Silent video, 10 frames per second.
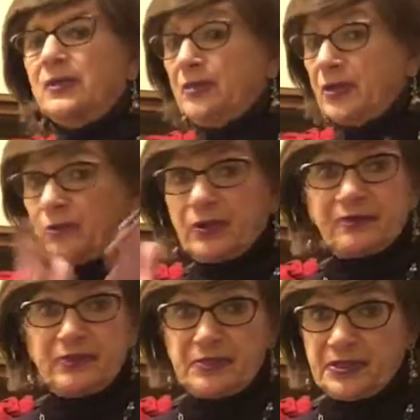depending on
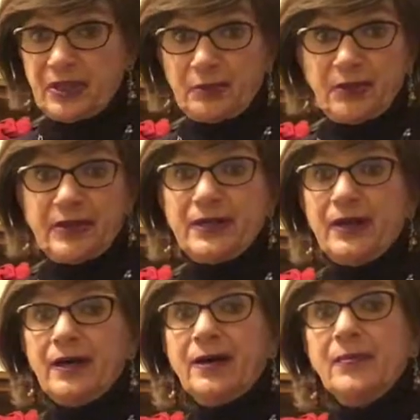whatever you celebrate.
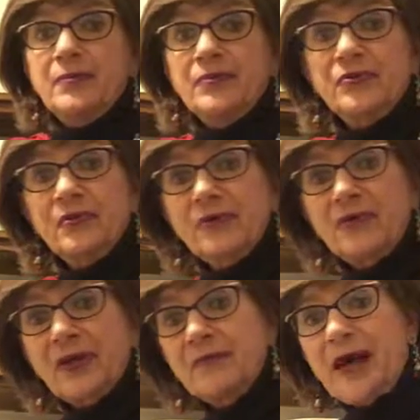So
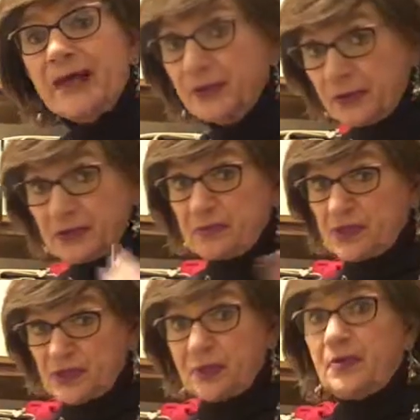it's kind of, I do
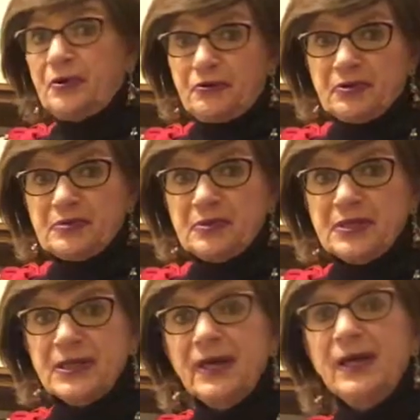Christmas, so Merry
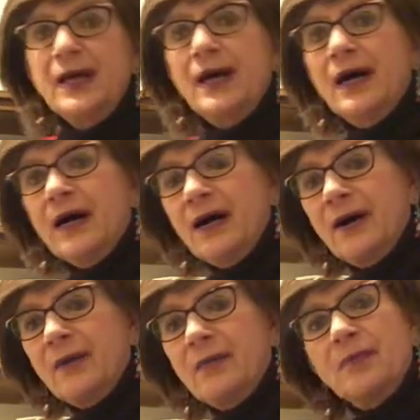Christmas.
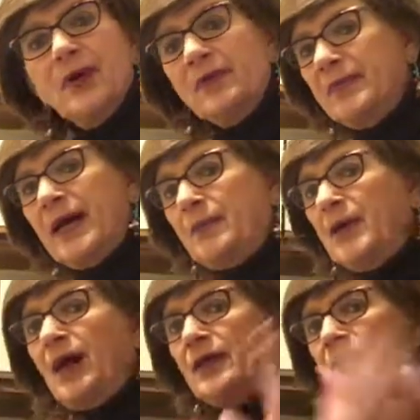But
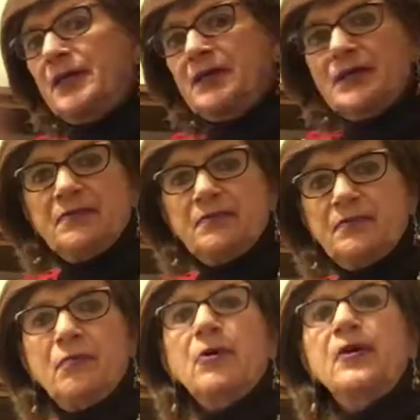happy holidays
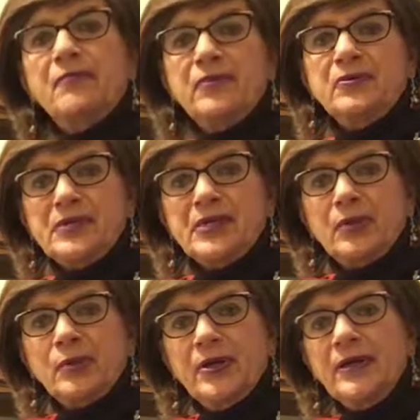for whatever you
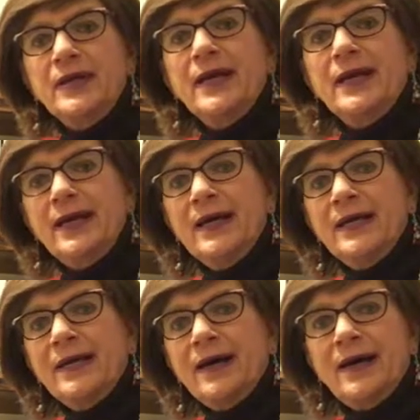celebrate.
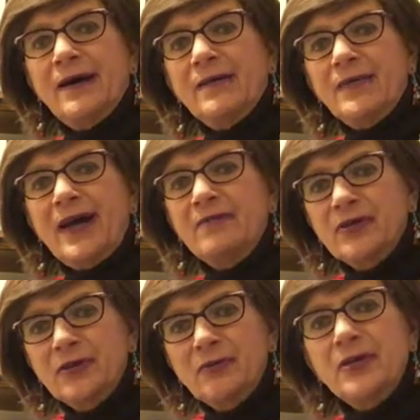And have a
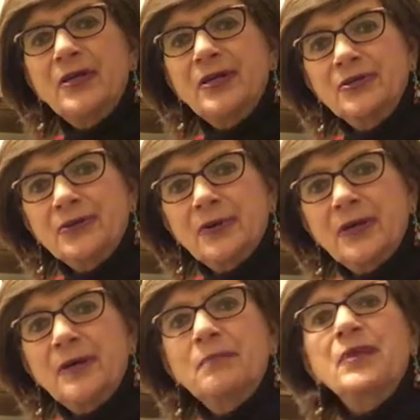good one.
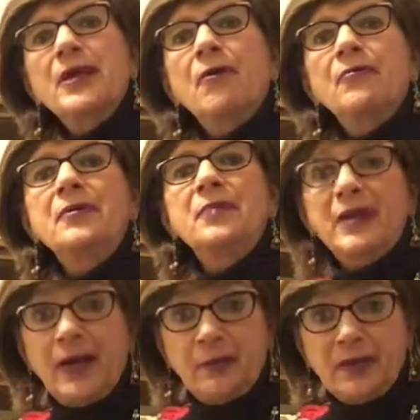Enjoy it. Be healthy.
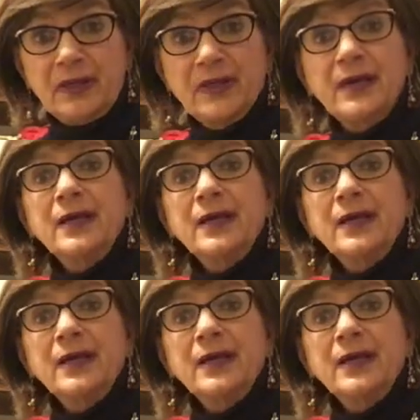Be happy.